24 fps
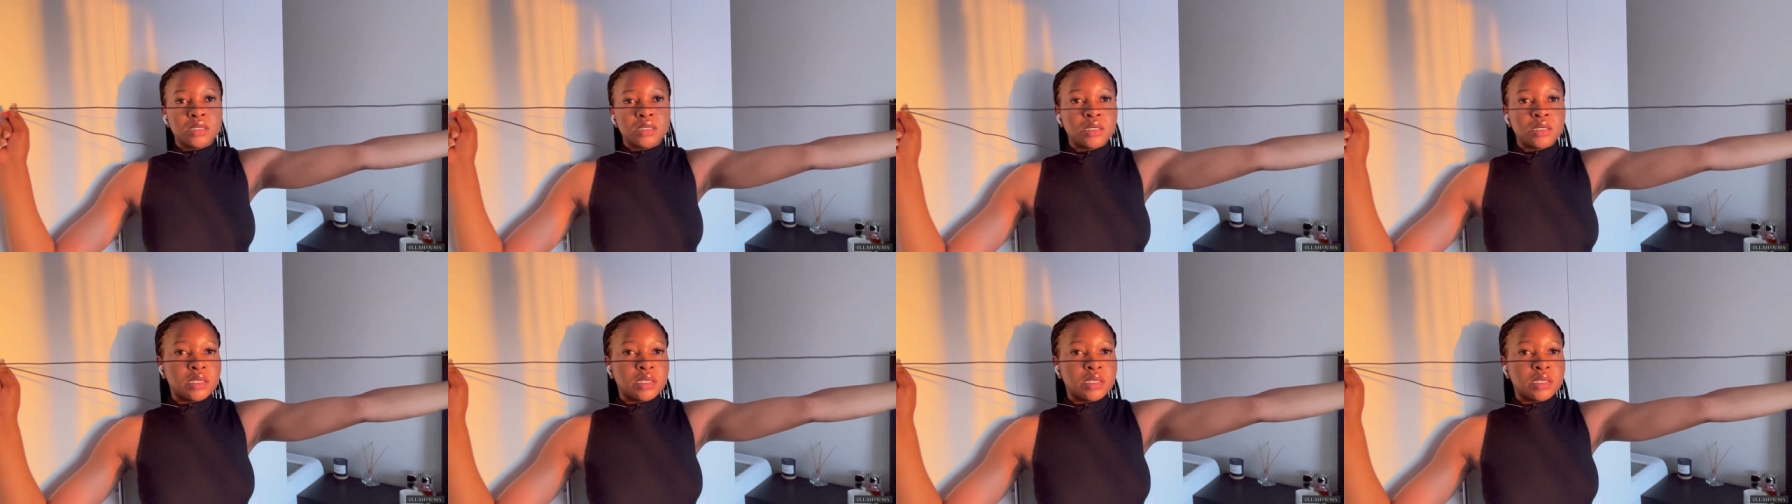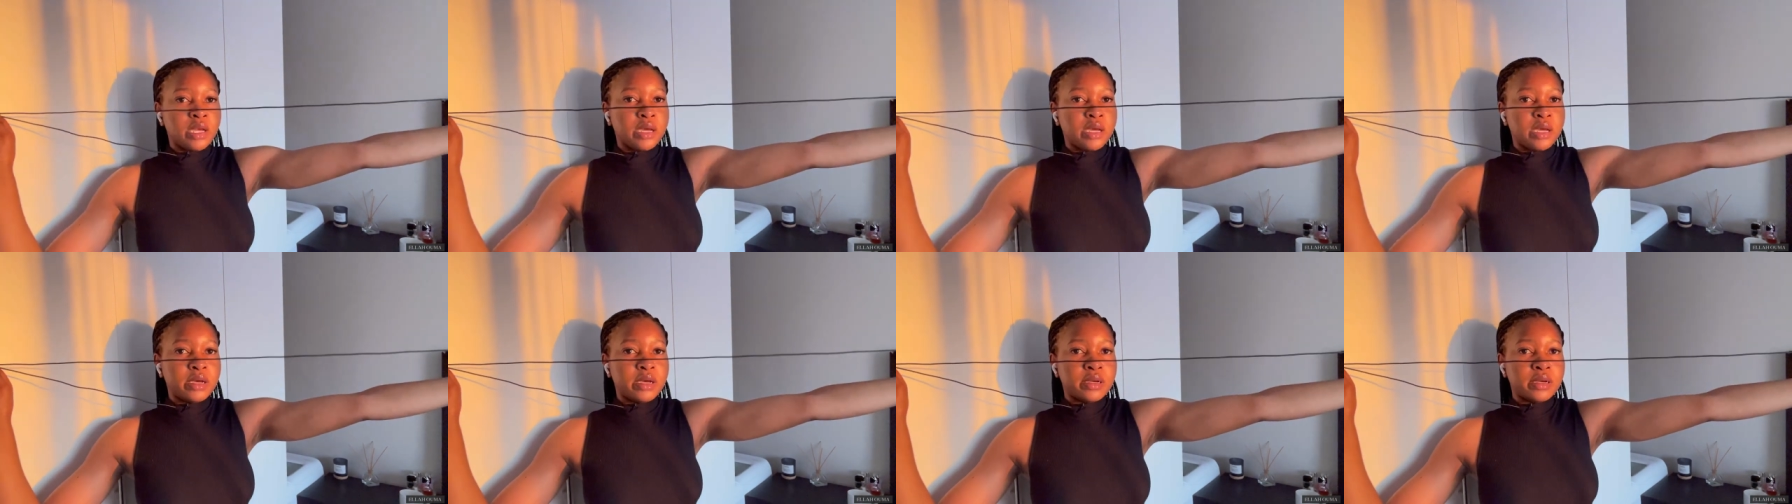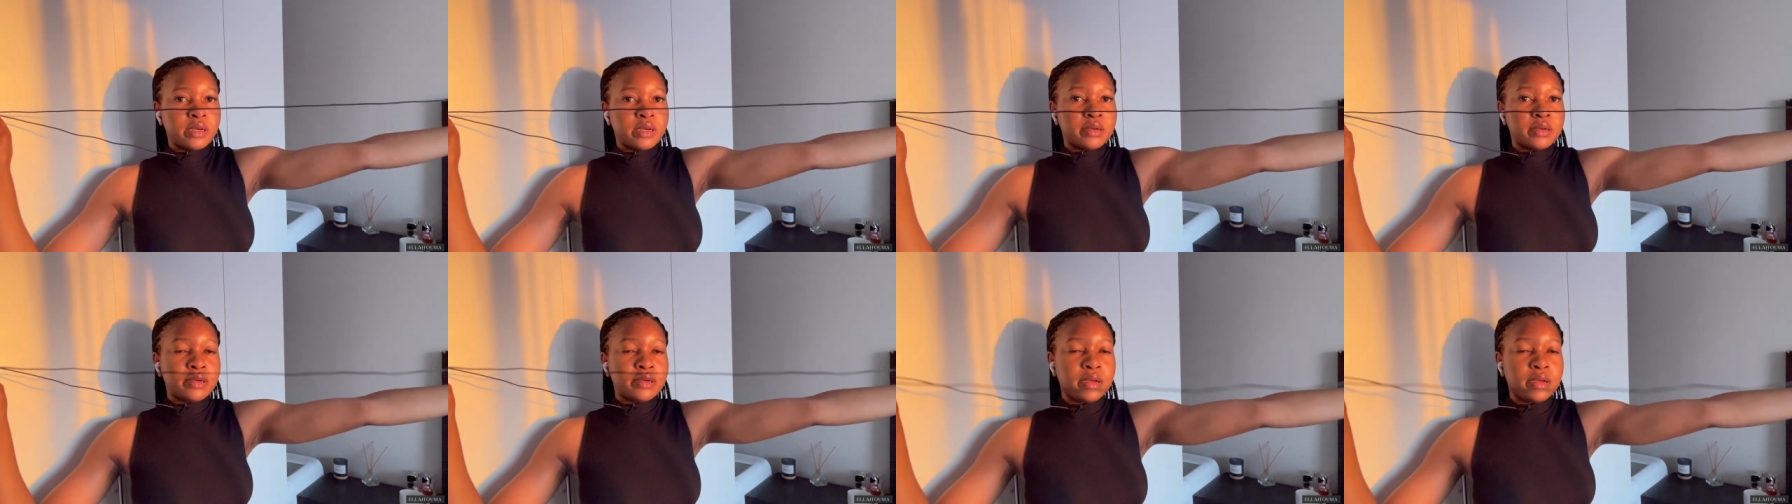
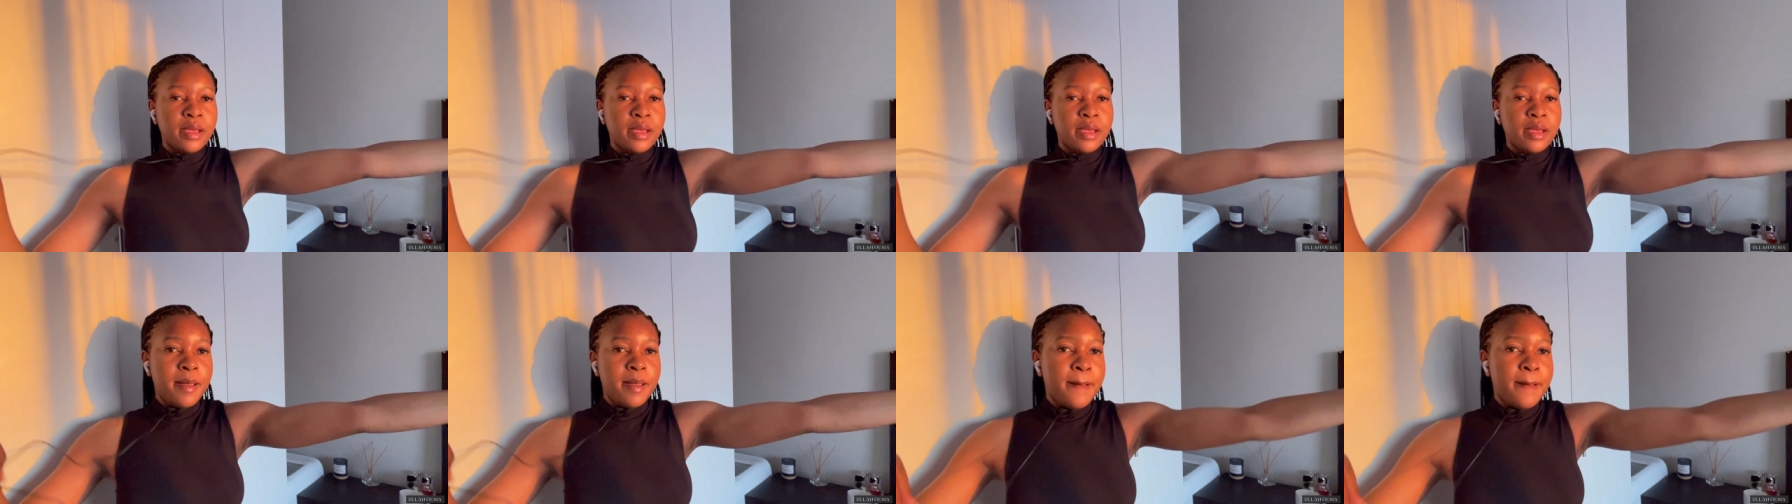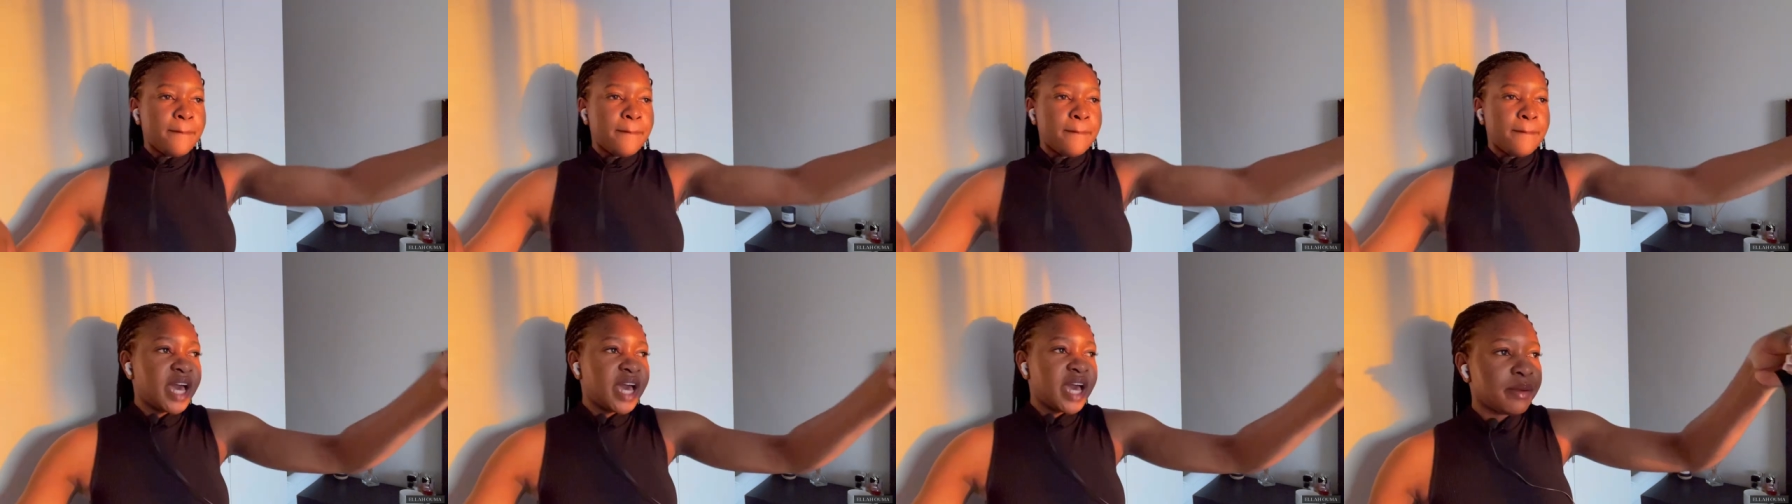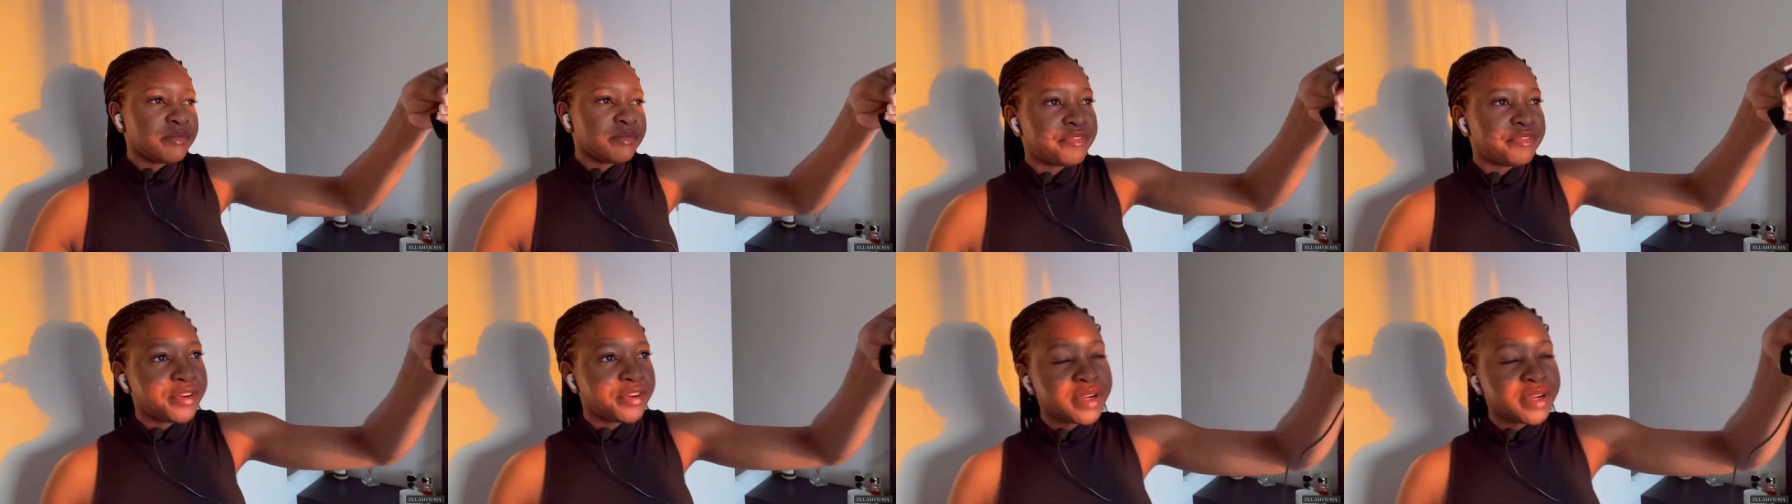yeah but
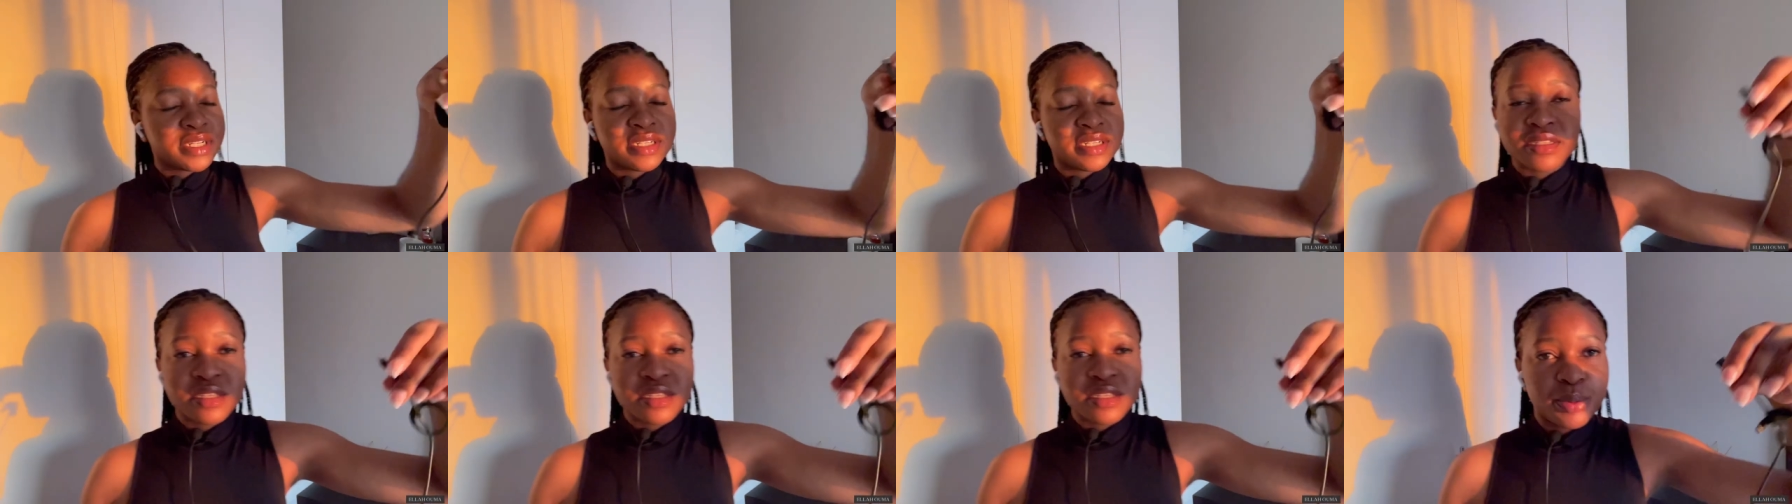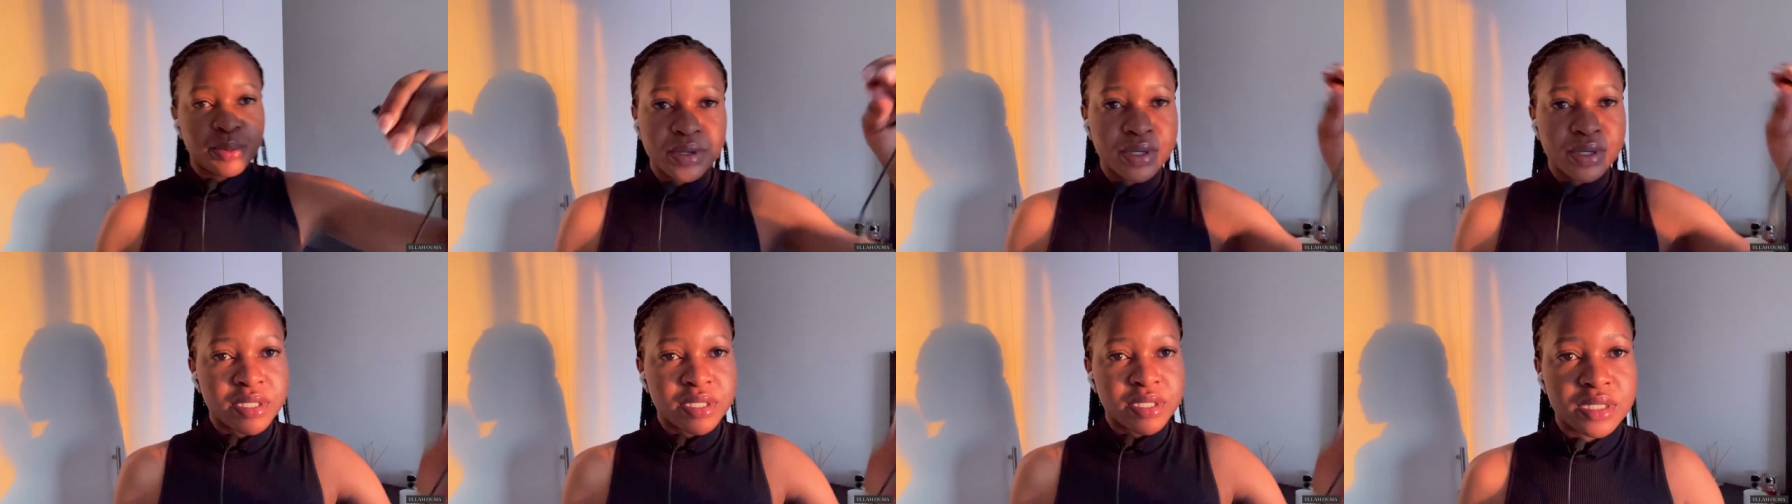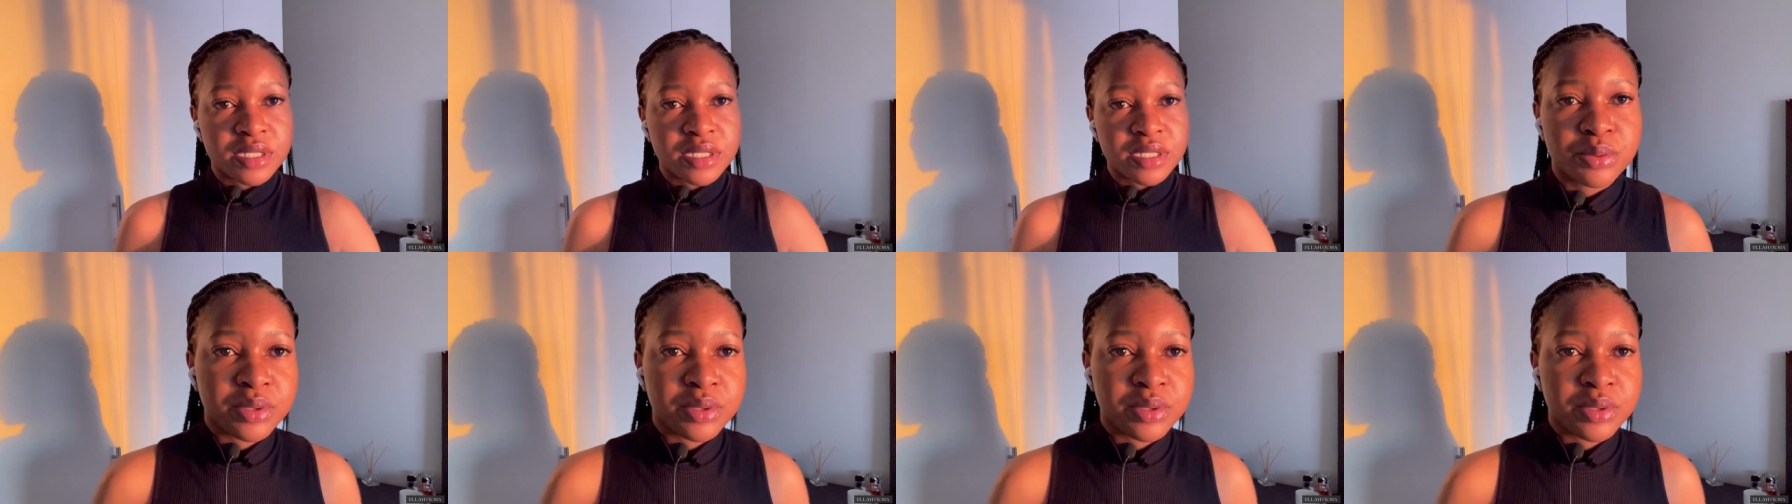i'm very disappointed